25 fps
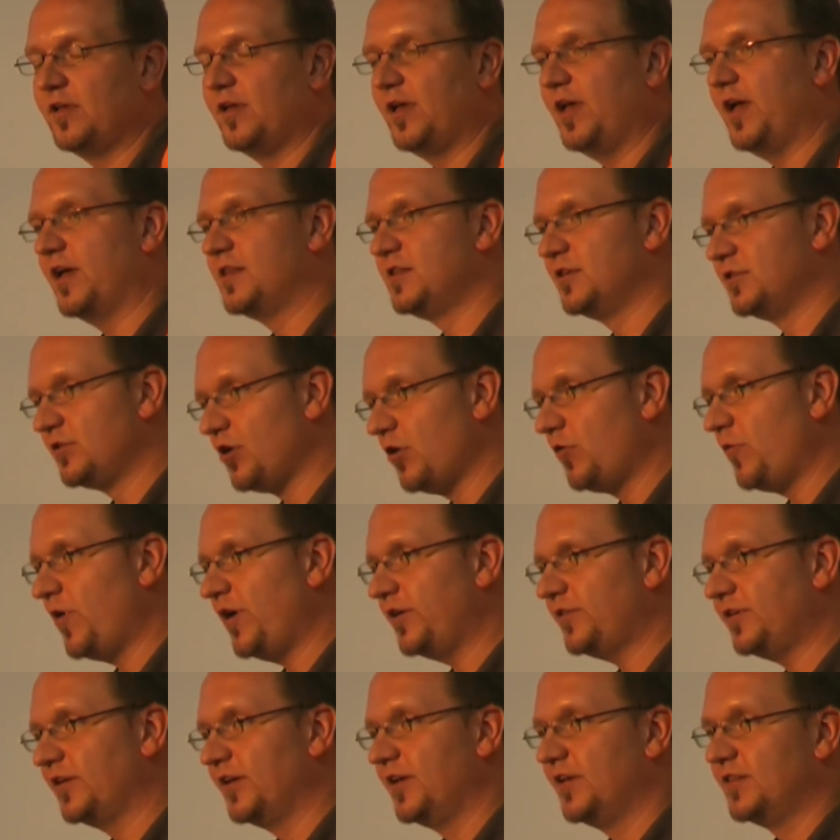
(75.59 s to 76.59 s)
And you know
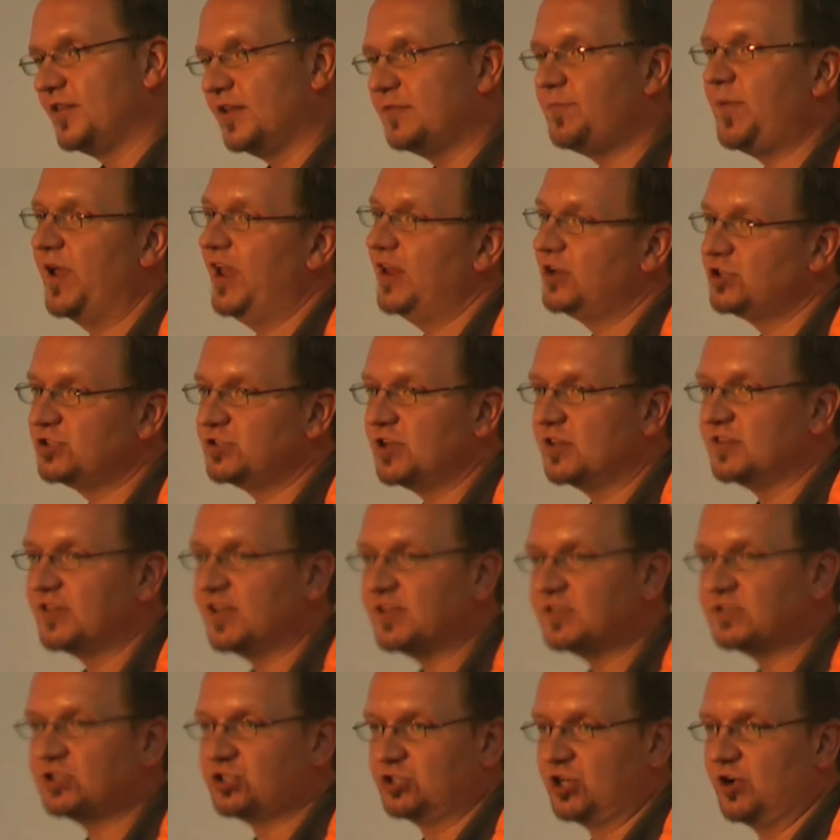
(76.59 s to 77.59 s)
what? That page
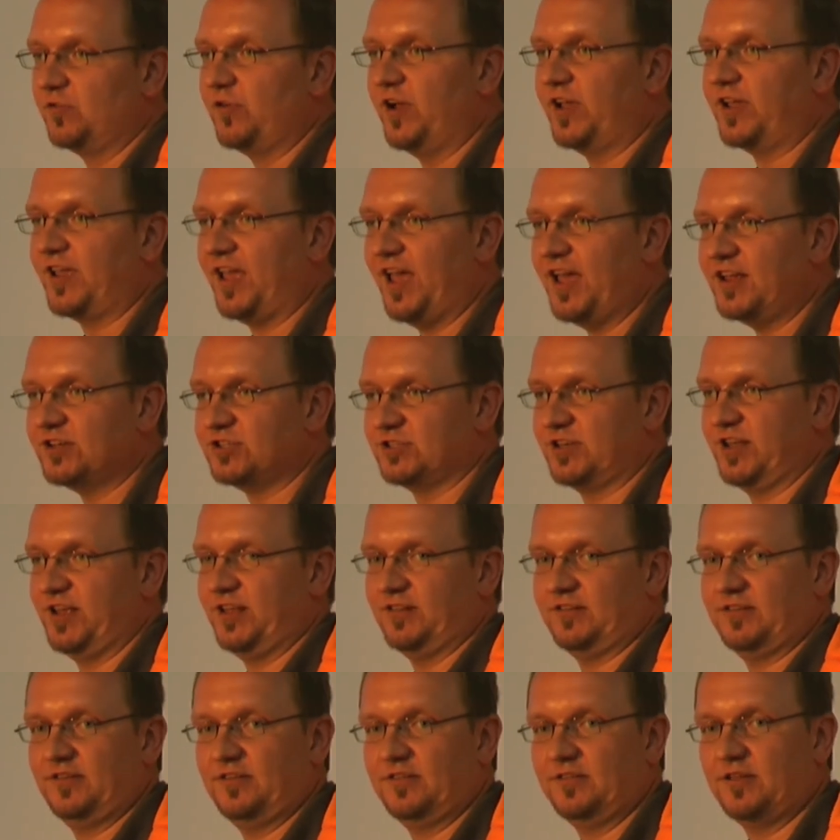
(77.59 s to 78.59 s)
does show a cache
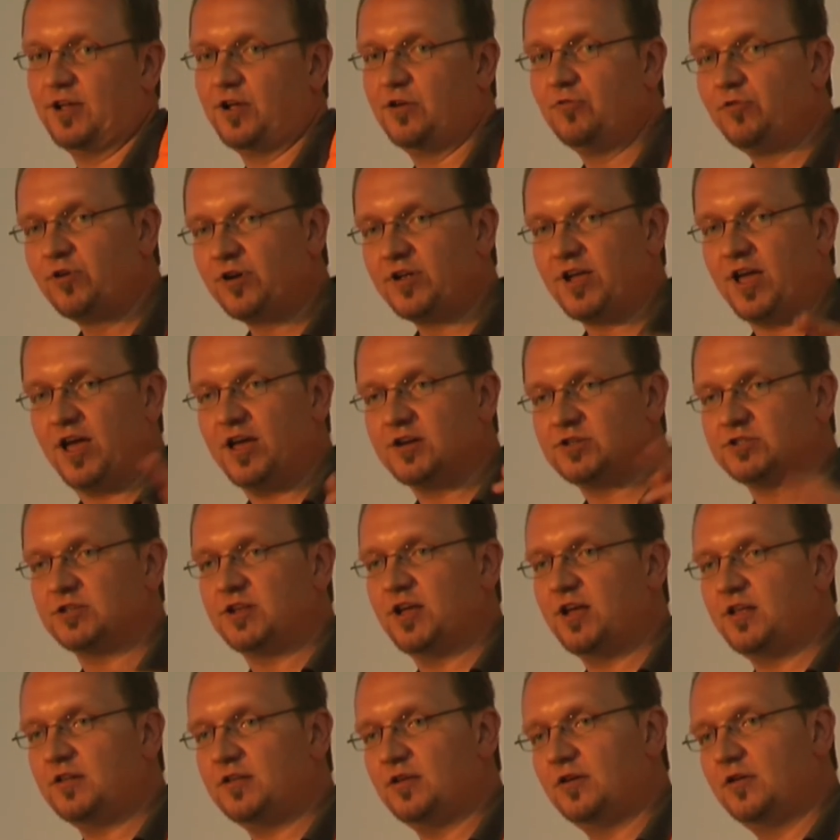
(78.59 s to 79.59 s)
date. The Google cache
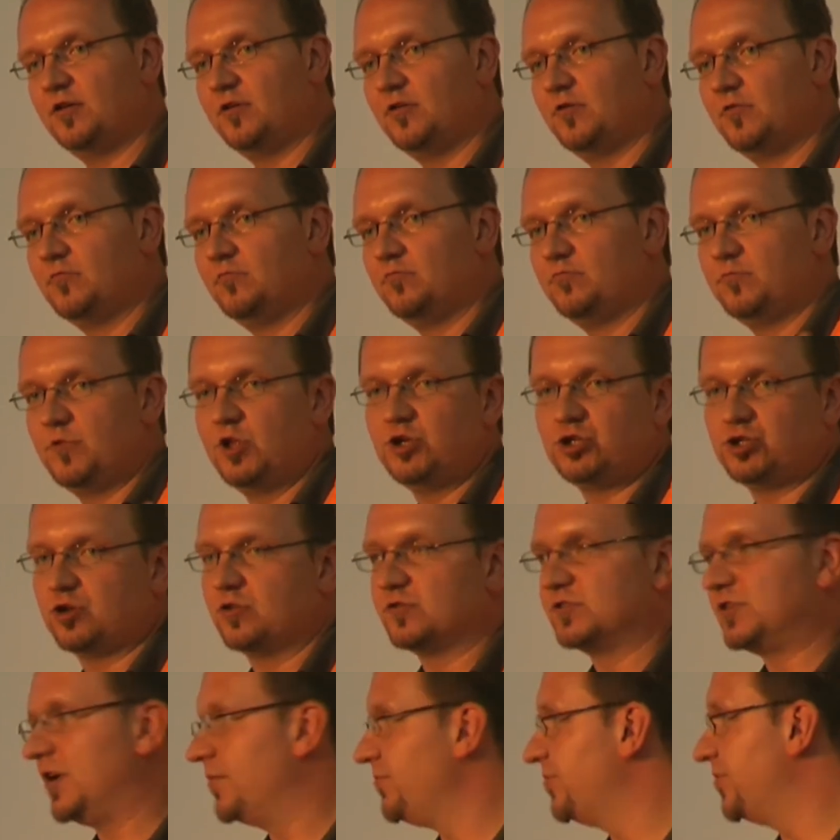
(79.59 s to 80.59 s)
date did show
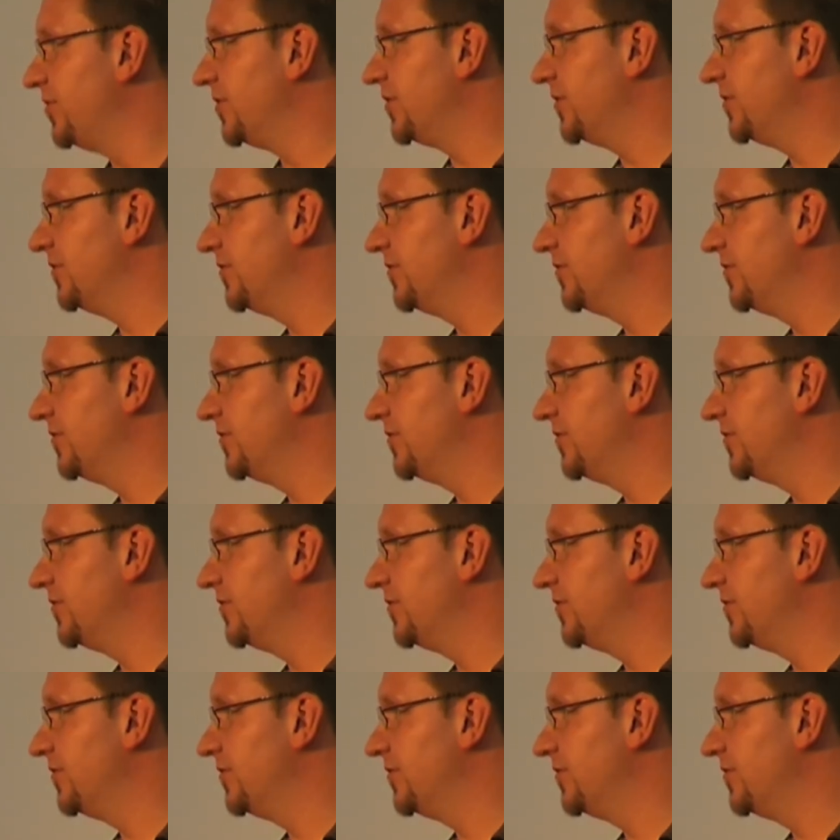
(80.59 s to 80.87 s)
something,